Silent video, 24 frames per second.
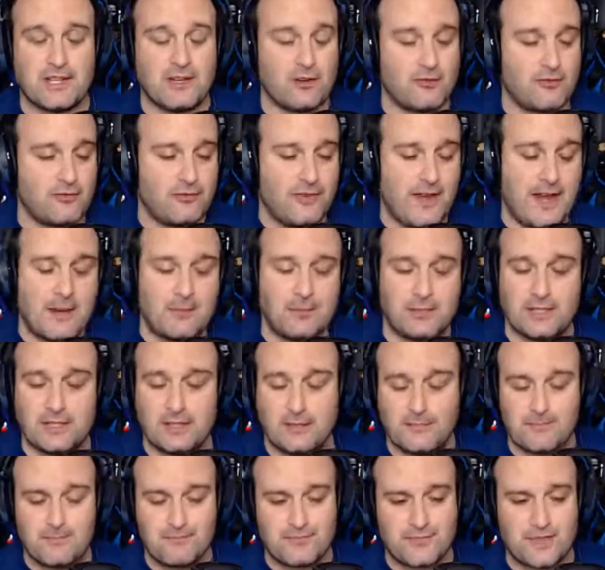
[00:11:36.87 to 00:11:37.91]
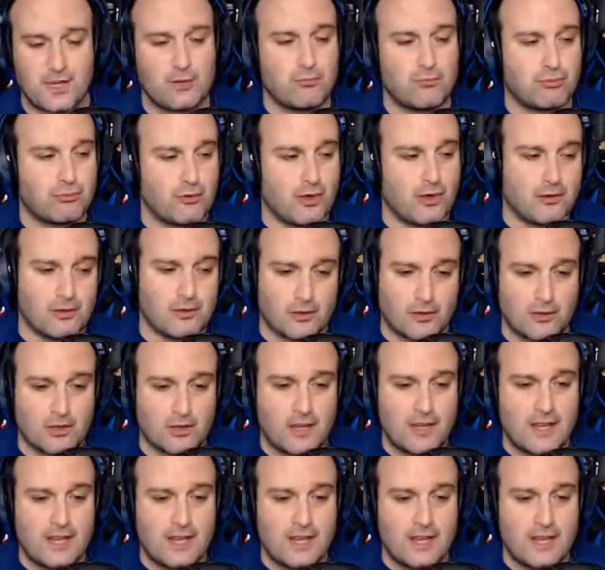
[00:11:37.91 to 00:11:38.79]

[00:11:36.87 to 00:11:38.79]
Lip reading: her family, her brother,